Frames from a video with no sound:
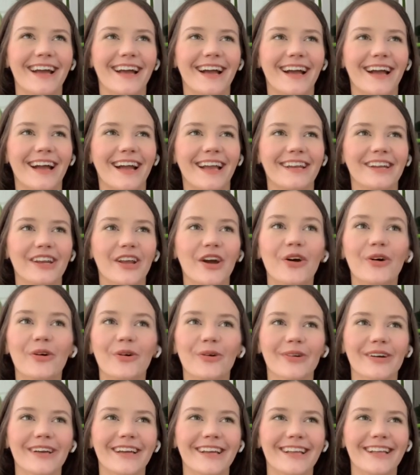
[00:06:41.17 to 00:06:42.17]
I
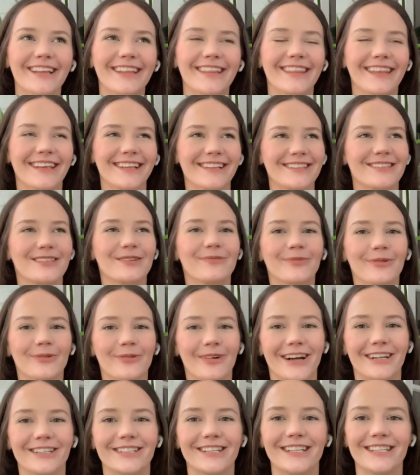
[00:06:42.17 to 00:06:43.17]
know that
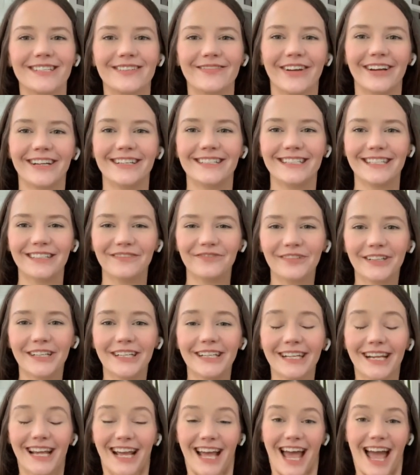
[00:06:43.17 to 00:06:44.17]
superwash is very
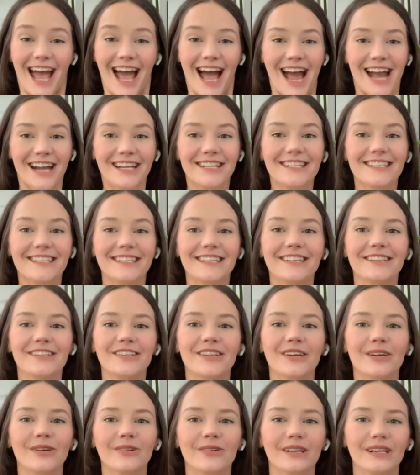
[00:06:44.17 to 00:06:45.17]
different. I just didn't
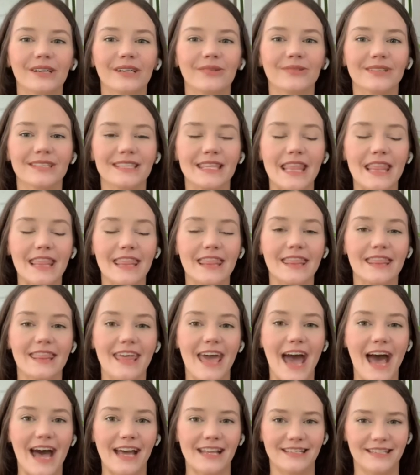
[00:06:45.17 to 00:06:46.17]
know it was
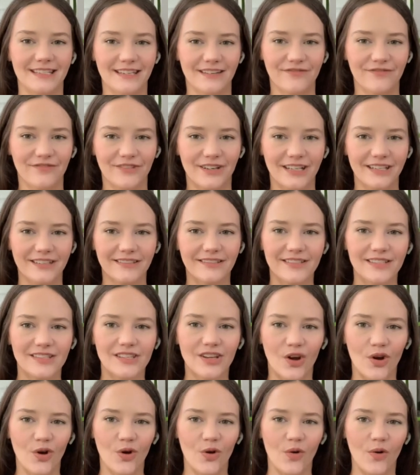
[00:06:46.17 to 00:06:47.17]
that different.
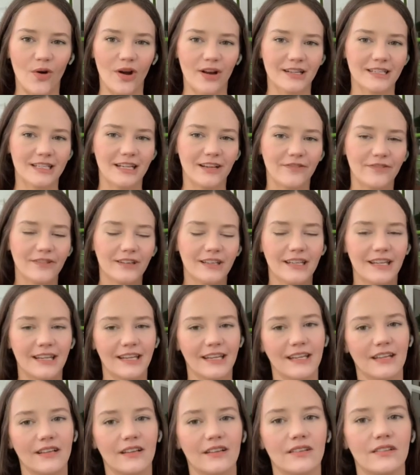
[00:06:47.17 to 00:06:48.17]
So definitely
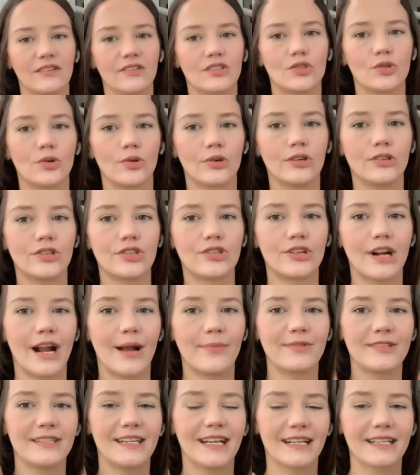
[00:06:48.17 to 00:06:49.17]
knitting shorter
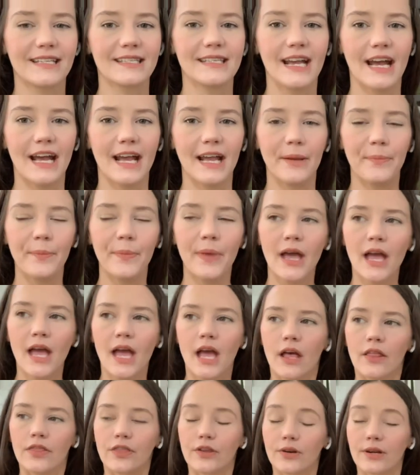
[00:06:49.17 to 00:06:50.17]
straps next time.
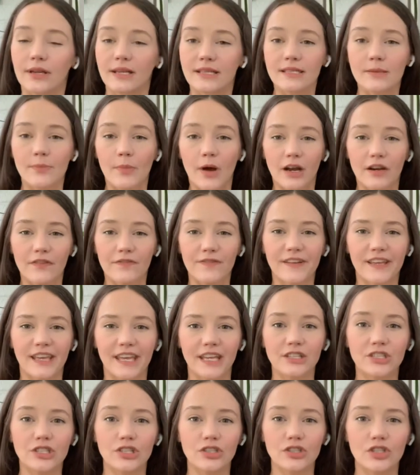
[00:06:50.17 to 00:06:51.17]
There is a
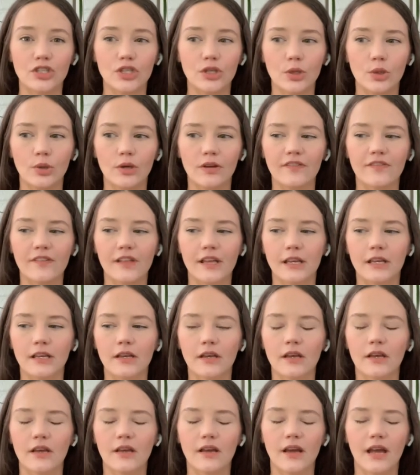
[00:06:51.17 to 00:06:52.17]
modification too, if like,
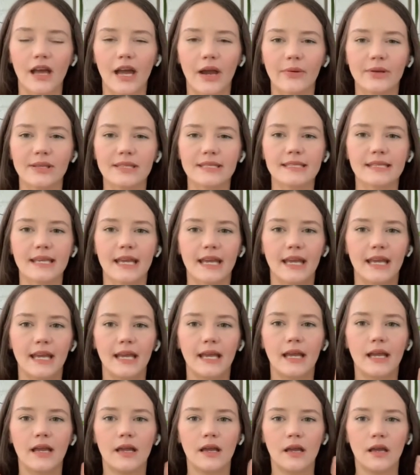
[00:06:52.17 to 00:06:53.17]
I would
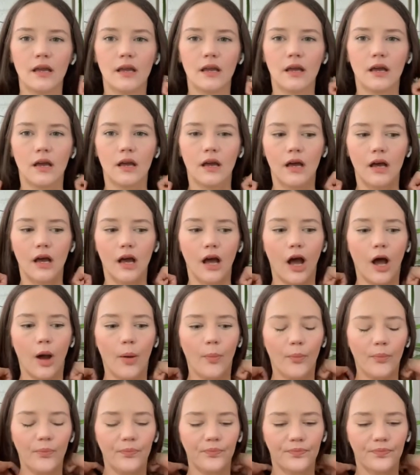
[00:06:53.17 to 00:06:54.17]
say, um,